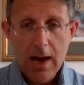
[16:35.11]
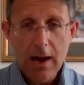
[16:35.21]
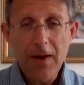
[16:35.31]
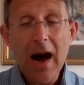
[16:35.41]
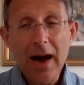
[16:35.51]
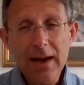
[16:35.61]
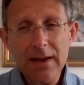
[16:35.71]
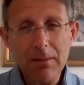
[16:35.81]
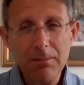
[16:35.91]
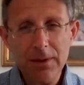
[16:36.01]
the
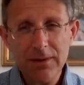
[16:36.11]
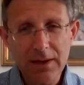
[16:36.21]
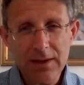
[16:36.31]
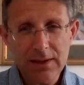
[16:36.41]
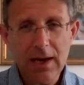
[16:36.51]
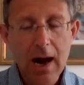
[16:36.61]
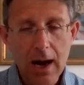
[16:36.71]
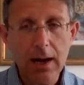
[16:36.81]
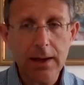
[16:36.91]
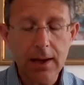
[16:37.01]
higher numbers, centre to
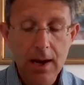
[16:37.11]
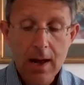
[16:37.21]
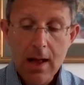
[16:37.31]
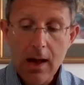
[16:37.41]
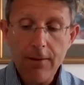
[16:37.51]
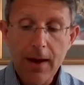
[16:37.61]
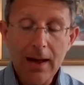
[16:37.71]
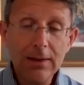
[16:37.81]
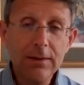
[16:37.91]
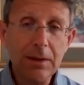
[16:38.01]
high, have
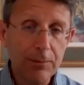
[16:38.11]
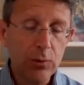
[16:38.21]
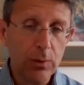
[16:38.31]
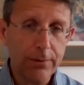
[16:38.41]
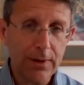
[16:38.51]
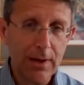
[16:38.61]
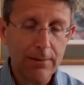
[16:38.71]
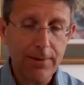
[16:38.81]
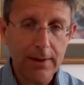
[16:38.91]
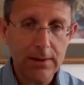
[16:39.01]
held some sort of an
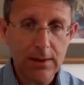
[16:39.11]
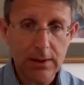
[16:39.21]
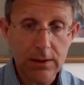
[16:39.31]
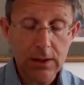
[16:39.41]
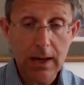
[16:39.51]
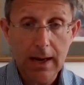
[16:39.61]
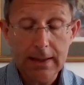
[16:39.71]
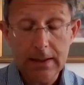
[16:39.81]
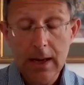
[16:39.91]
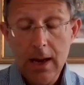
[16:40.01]
advantage.
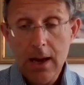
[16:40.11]
And